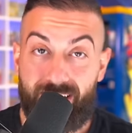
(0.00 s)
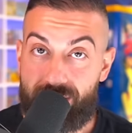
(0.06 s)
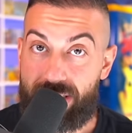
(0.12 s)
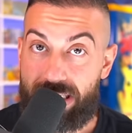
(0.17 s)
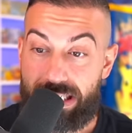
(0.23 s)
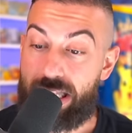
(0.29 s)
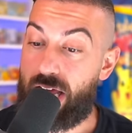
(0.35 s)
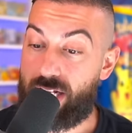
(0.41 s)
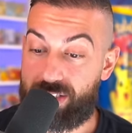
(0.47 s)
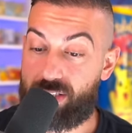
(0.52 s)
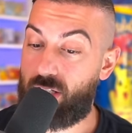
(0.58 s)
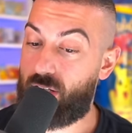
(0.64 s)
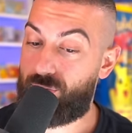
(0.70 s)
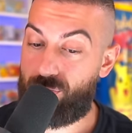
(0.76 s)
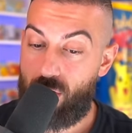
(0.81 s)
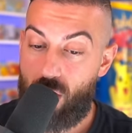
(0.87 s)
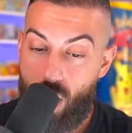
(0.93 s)
I've seen a lot of
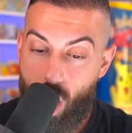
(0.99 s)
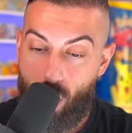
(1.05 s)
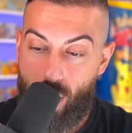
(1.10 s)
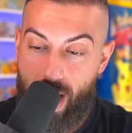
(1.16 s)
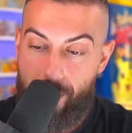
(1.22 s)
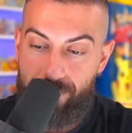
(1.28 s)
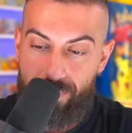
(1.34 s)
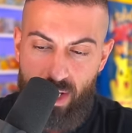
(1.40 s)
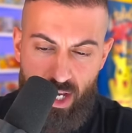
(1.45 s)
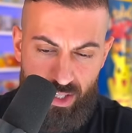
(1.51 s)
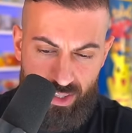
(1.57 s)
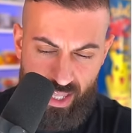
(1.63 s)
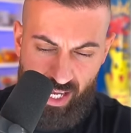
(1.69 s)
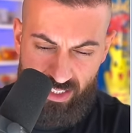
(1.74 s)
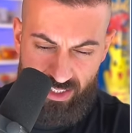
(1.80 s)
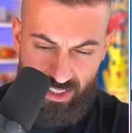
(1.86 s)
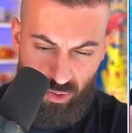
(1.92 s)
stuff. Okay,
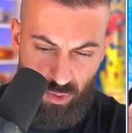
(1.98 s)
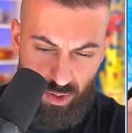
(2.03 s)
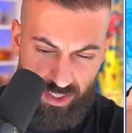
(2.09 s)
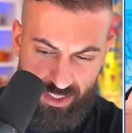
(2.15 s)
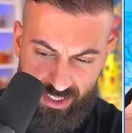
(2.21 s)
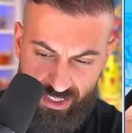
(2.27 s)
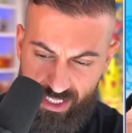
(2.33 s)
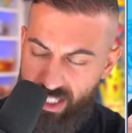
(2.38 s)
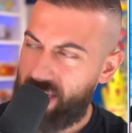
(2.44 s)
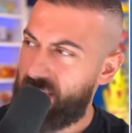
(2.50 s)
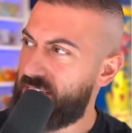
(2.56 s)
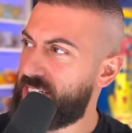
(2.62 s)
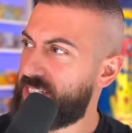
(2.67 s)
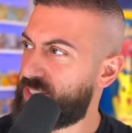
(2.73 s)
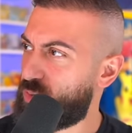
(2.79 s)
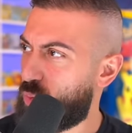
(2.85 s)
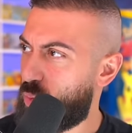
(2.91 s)
next I want to see
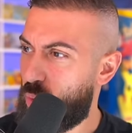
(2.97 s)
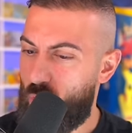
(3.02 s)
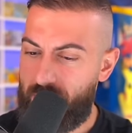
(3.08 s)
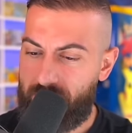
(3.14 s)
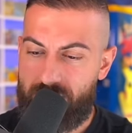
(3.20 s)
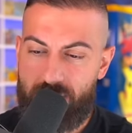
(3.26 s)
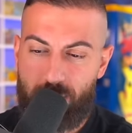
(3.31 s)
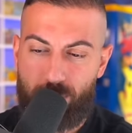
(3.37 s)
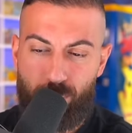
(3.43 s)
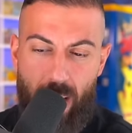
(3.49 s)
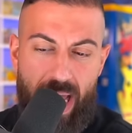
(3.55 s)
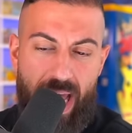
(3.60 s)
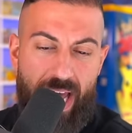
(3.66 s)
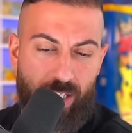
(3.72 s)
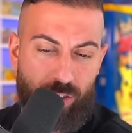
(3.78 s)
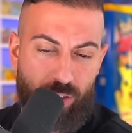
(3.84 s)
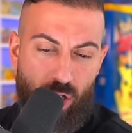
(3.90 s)
is what these
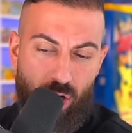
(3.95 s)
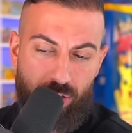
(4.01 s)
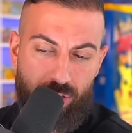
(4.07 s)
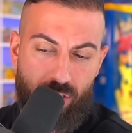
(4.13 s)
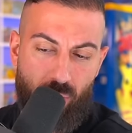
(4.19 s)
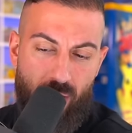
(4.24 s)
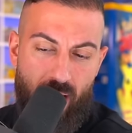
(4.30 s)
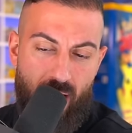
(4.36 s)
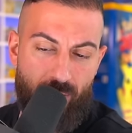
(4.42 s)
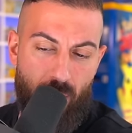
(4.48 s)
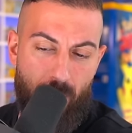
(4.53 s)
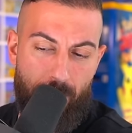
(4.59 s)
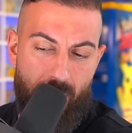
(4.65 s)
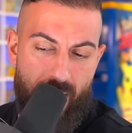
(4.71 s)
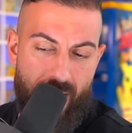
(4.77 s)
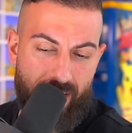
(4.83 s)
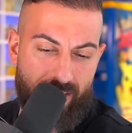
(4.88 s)
packs are. So we have our
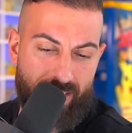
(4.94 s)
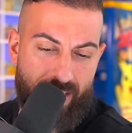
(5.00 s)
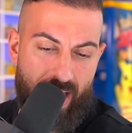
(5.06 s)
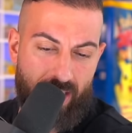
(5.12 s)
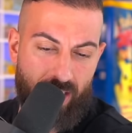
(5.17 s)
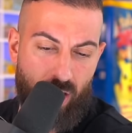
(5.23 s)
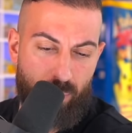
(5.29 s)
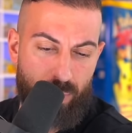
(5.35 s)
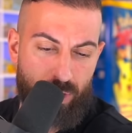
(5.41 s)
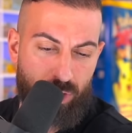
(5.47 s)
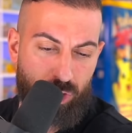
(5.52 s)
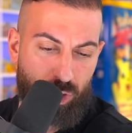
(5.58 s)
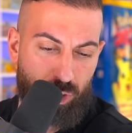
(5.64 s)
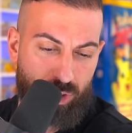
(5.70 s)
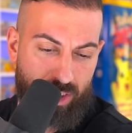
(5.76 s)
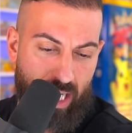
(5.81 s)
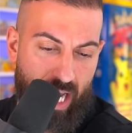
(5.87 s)
packs stacked up in
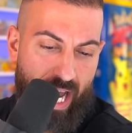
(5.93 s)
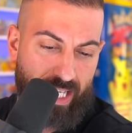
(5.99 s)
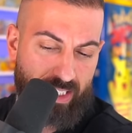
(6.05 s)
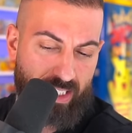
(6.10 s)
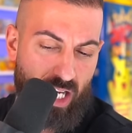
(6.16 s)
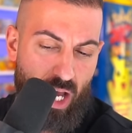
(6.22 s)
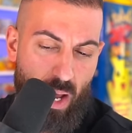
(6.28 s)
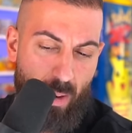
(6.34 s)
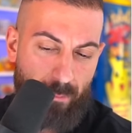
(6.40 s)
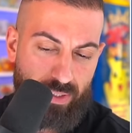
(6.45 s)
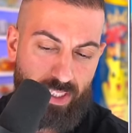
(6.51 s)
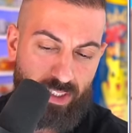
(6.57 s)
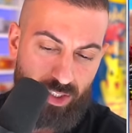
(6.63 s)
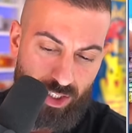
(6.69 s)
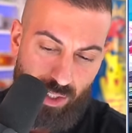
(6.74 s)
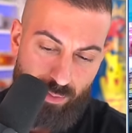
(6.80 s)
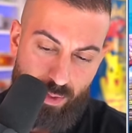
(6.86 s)
2 stacks, but
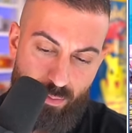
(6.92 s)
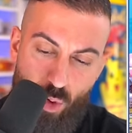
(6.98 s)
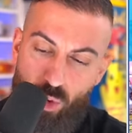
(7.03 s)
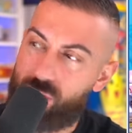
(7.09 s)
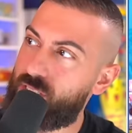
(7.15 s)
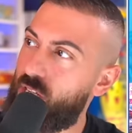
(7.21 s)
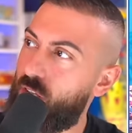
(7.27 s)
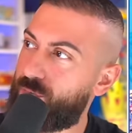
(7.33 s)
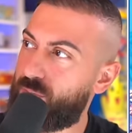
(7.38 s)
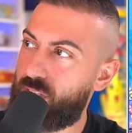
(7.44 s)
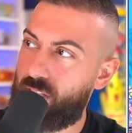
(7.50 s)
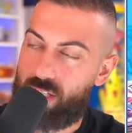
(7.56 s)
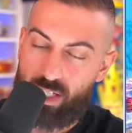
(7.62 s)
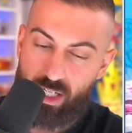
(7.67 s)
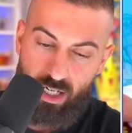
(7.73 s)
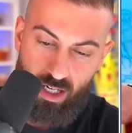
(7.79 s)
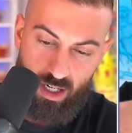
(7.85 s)
then there's going to be more stuff in
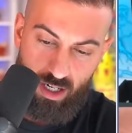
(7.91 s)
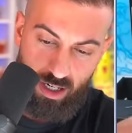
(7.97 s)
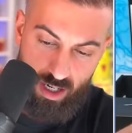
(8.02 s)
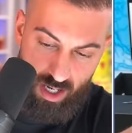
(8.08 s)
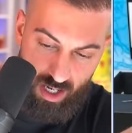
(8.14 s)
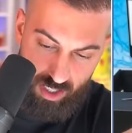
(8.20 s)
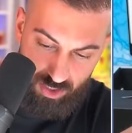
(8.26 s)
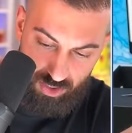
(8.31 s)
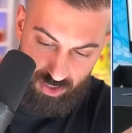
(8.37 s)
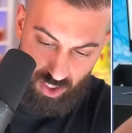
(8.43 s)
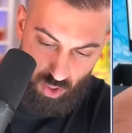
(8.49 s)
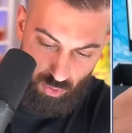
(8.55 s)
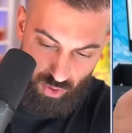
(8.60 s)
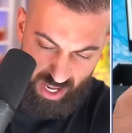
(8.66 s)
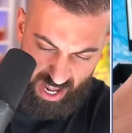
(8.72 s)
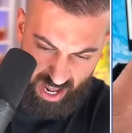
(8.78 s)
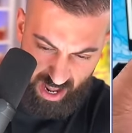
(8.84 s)
here. So
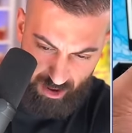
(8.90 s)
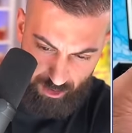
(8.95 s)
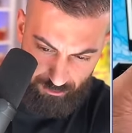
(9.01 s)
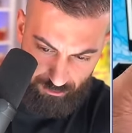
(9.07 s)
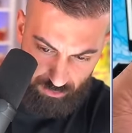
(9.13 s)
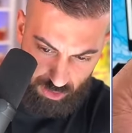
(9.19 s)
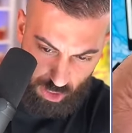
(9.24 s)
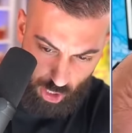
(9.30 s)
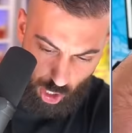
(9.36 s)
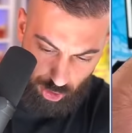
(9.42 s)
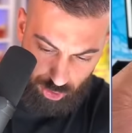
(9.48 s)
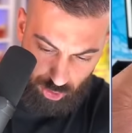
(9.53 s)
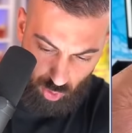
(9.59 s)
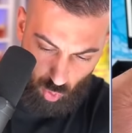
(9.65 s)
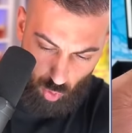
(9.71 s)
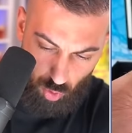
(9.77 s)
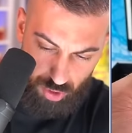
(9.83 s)
we have
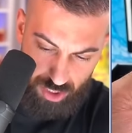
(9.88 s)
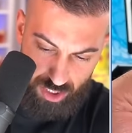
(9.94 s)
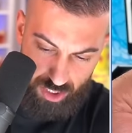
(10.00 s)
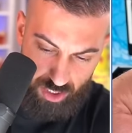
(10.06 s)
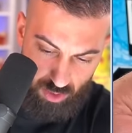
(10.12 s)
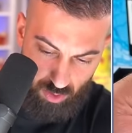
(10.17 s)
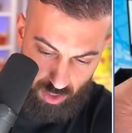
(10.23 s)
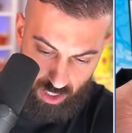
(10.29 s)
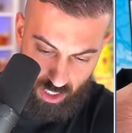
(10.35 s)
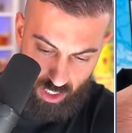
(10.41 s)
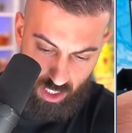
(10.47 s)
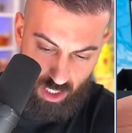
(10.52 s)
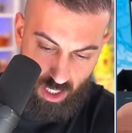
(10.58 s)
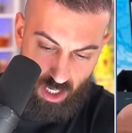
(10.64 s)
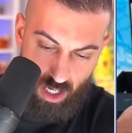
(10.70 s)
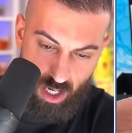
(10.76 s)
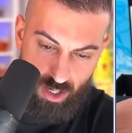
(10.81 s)
Lost Origin.
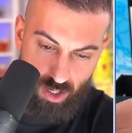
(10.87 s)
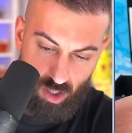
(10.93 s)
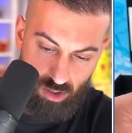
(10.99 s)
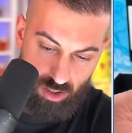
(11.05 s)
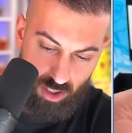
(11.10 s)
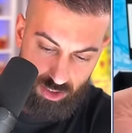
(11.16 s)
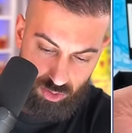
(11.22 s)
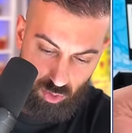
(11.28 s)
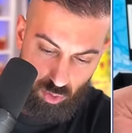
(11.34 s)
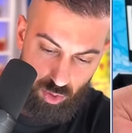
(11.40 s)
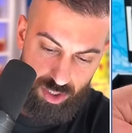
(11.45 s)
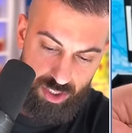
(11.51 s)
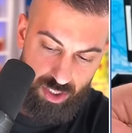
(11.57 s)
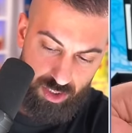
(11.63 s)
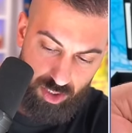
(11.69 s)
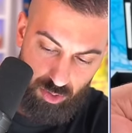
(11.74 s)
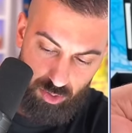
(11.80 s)
Okay, another Lost
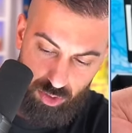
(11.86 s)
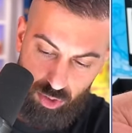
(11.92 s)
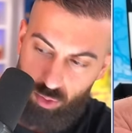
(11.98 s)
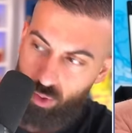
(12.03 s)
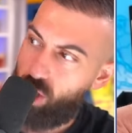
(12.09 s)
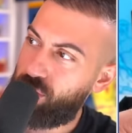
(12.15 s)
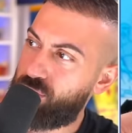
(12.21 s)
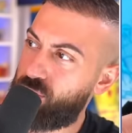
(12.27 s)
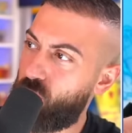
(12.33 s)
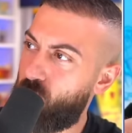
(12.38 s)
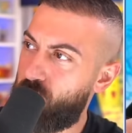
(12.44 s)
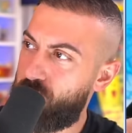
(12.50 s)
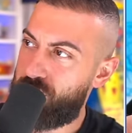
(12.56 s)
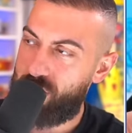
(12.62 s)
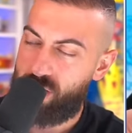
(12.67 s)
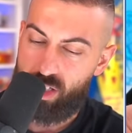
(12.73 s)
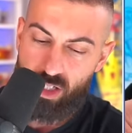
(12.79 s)
Origin. So 2 Lost
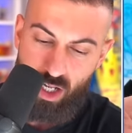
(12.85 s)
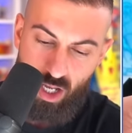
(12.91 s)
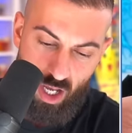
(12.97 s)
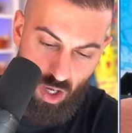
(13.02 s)
Origin.